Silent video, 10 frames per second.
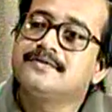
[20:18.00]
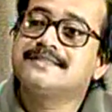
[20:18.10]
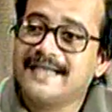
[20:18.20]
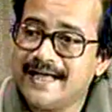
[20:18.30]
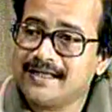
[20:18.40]

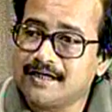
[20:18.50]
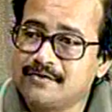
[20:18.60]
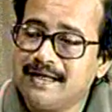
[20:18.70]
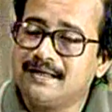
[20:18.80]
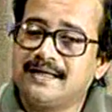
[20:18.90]
saying that
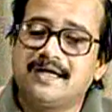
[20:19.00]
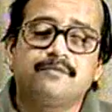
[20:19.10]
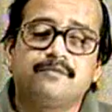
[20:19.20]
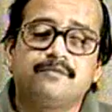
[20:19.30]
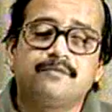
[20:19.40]
well, that
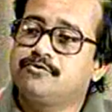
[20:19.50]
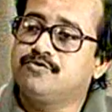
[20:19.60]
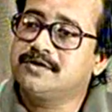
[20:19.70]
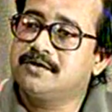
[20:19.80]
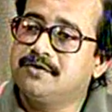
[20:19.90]
envelope
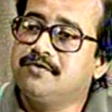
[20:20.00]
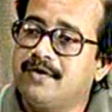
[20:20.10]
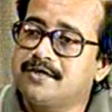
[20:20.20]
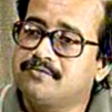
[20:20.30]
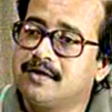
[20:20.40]
fluctuation, very
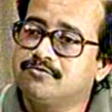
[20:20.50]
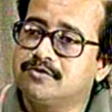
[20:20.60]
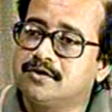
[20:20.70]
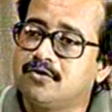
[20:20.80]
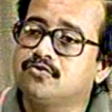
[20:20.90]
fast
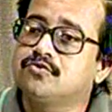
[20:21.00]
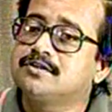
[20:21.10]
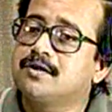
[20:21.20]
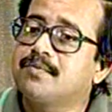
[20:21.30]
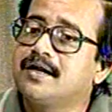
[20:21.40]
fluctuation also is
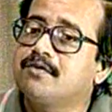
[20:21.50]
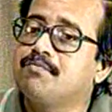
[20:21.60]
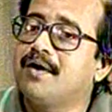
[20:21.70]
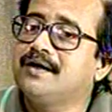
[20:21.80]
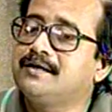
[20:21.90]
some kind of
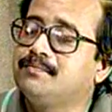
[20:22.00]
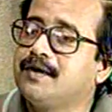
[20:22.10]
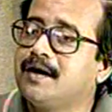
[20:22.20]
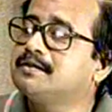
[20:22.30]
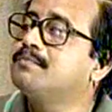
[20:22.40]

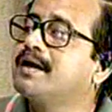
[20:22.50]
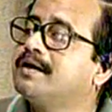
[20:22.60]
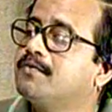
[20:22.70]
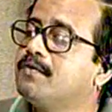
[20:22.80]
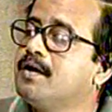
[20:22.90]
some kind
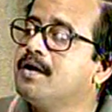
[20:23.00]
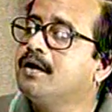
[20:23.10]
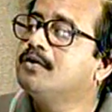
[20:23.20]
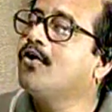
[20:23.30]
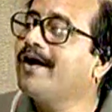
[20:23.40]
of
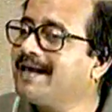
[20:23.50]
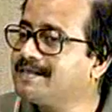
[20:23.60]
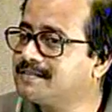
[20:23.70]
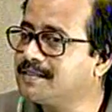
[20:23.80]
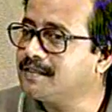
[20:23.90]
noise,
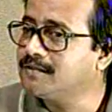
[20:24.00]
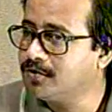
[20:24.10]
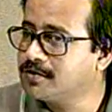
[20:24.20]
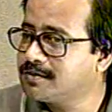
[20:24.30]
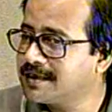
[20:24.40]
say, though
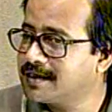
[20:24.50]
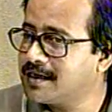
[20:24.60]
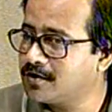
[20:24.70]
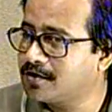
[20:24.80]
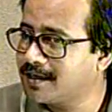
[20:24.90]
it's technically
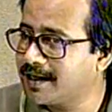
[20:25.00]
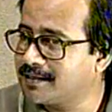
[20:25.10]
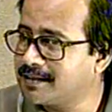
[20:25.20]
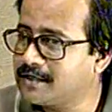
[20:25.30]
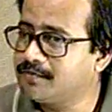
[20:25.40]
not correct
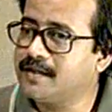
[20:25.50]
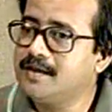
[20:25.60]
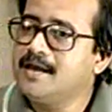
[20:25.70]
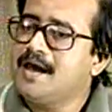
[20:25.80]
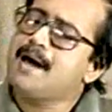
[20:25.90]
that way.
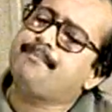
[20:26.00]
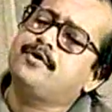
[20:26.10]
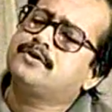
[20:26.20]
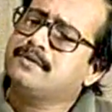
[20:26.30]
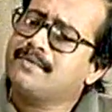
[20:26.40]

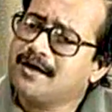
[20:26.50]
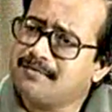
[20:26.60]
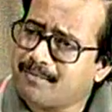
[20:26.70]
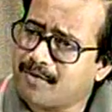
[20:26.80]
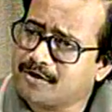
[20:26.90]
Some kind of
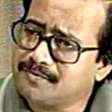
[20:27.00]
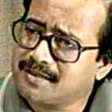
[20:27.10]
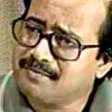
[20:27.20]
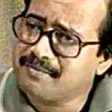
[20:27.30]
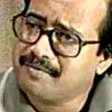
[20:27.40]

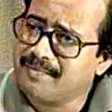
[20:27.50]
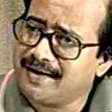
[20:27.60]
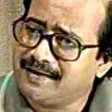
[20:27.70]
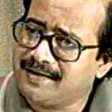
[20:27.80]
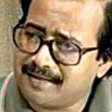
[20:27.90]
approximation may be made
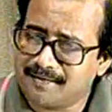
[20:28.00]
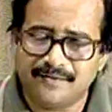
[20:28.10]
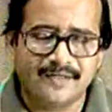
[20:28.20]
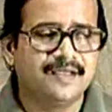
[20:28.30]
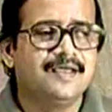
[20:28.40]
there,
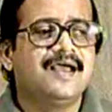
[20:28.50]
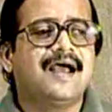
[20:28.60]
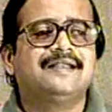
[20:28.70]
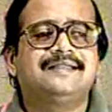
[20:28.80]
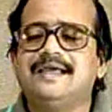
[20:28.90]
okay,
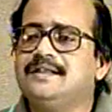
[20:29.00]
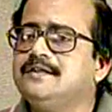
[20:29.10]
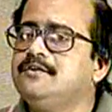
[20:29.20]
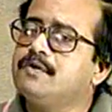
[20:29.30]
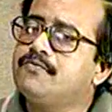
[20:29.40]
and then
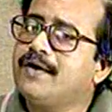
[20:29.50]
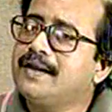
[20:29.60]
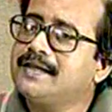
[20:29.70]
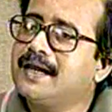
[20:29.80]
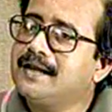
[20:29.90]
you may find
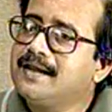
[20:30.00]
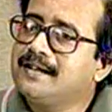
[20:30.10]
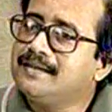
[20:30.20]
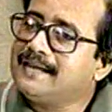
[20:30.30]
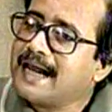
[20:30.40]
that
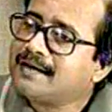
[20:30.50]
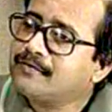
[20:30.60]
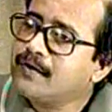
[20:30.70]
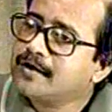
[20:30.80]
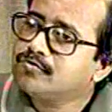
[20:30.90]
that
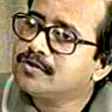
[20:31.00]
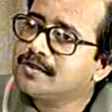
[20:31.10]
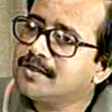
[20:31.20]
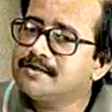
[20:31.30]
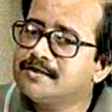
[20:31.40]
fluctuation
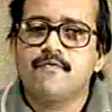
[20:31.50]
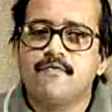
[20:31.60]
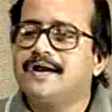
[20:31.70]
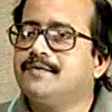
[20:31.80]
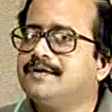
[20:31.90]
is
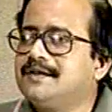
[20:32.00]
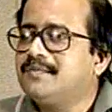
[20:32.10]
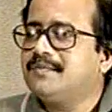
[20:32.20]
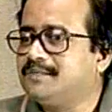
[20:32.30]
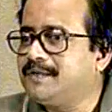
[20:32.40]
fundamentally
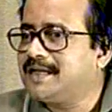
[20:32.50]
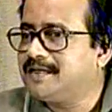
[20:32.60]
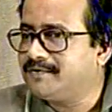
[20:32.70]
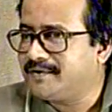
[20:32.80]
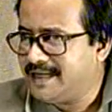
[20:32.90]
multiplicative
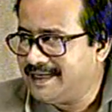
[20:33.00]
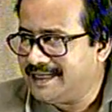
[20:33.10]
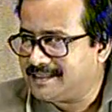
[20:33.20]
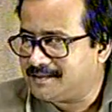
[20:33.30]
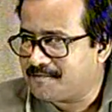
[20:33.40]
in nature,